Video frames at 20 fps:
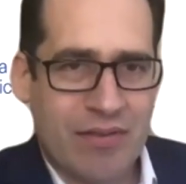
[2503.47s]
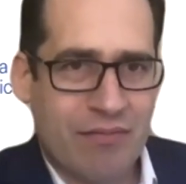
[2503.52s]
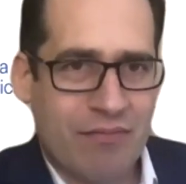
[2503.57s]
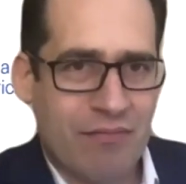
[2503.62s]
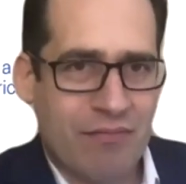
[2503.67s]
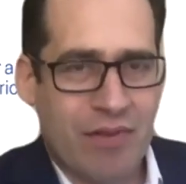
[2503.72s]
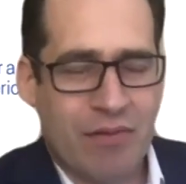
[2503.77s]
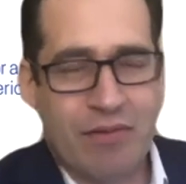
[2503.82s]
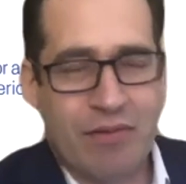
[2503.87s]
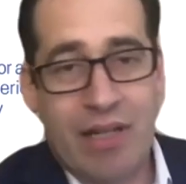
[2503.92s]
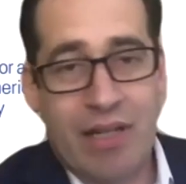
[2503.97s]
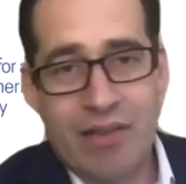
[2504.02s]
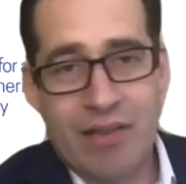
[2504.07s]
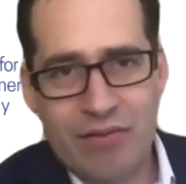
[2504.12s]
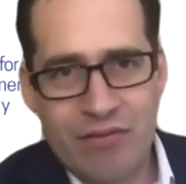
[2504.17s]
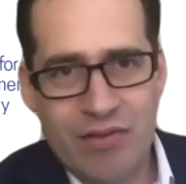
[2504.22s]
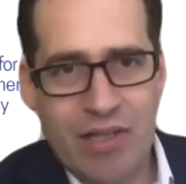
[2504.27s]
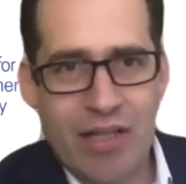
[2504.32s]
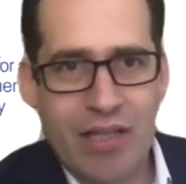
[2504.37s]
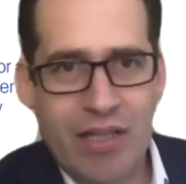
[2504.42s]
the rise of
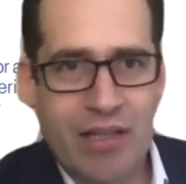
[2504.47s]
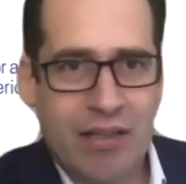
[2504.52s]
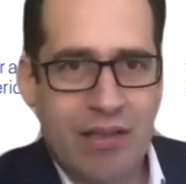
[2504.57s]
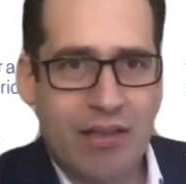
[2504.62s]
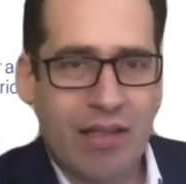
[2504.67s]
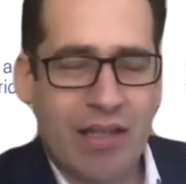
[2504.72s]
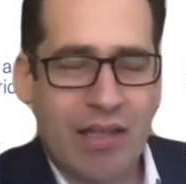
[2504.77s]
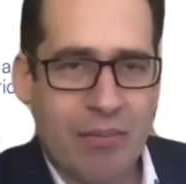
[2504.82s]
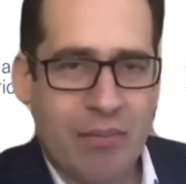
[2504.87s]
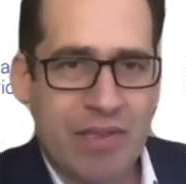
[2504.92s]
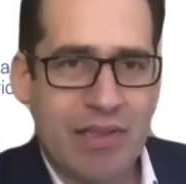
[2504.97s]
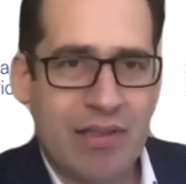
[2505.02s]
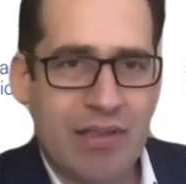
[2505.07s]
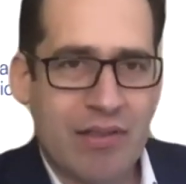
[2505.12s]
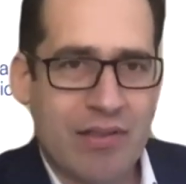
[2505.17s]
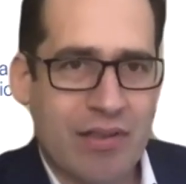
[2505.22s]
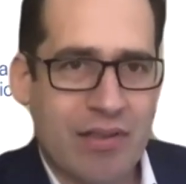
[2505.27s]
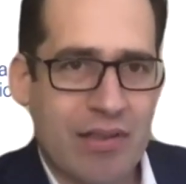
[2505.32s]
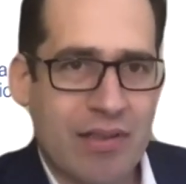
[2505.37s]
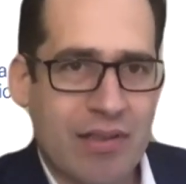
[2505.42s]
China and the
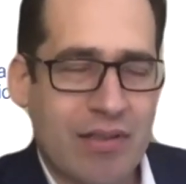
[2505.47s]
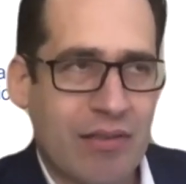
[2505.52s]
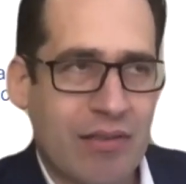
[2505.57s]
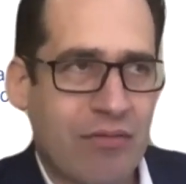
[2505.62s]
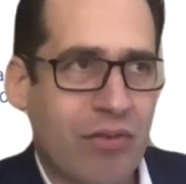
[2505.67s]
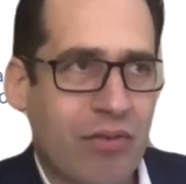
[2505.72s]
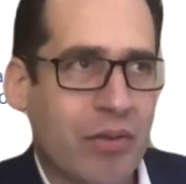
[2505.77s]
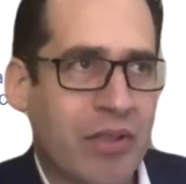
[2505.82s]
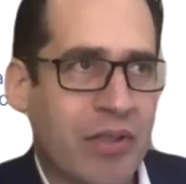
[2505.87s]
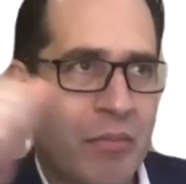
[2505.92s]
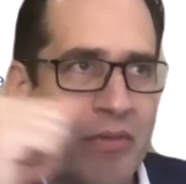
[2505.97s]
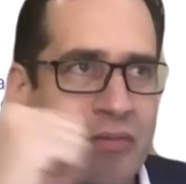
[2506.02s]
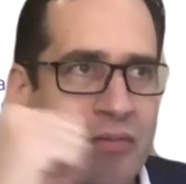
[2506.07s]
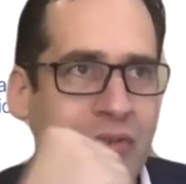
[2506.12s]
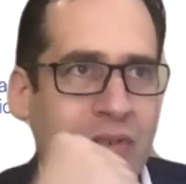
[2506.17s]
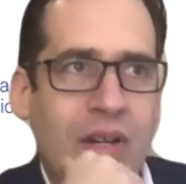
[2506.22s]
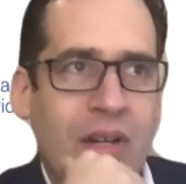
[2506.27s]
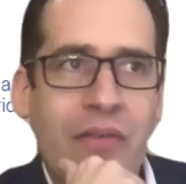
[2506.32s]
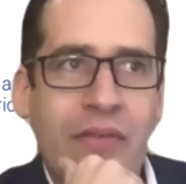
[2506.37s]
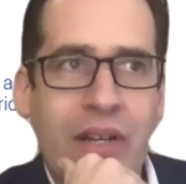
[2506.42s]
competition that's unfolding
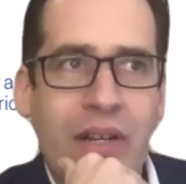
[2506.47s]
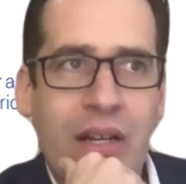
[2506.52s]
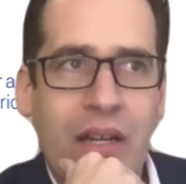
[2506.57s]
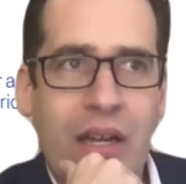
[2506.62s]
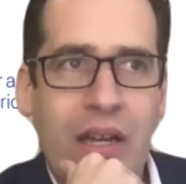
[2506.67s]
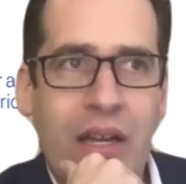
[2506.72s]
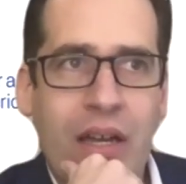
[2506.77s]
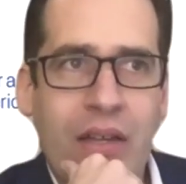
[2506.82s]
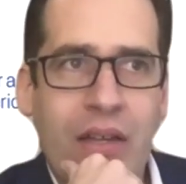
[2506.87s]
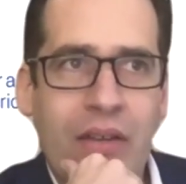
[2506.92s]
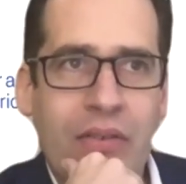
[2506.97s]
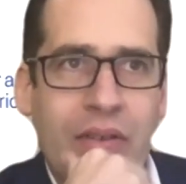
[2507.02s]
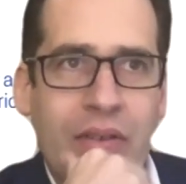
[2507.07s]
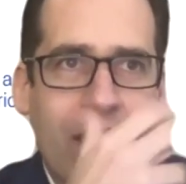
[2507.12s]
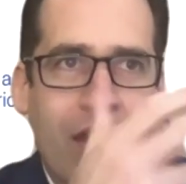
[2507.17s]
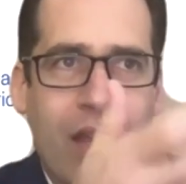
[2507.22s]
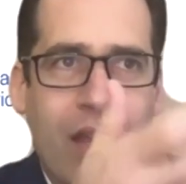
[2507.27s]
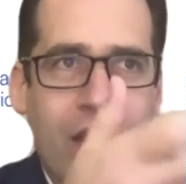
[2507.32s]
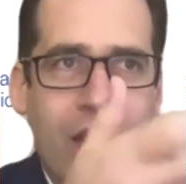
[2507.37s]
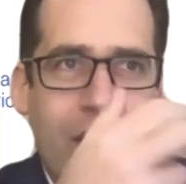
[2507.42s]
before our very eyes, and
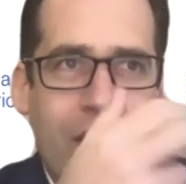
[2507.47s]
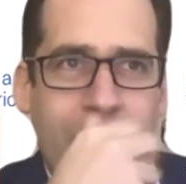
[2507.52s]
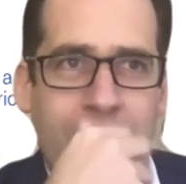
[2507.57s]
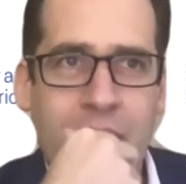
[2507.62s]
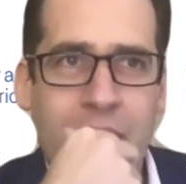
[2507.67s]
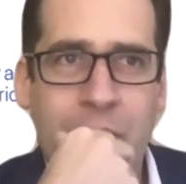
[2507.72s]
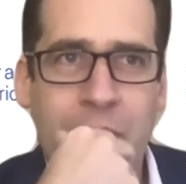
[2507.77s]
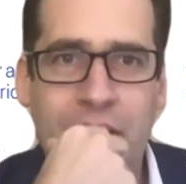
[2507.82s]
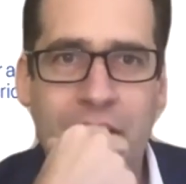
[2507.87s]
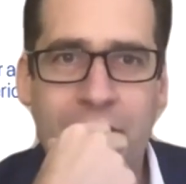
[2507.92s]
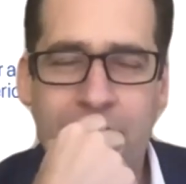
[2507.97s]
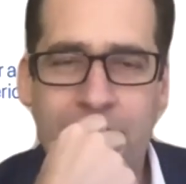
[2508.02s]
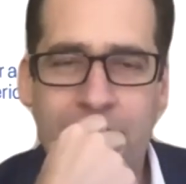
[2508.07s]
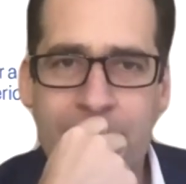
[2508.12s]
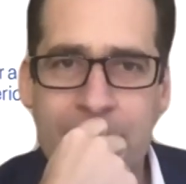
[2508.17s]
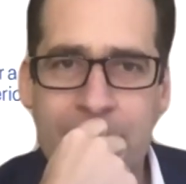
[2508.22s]
how you think about that?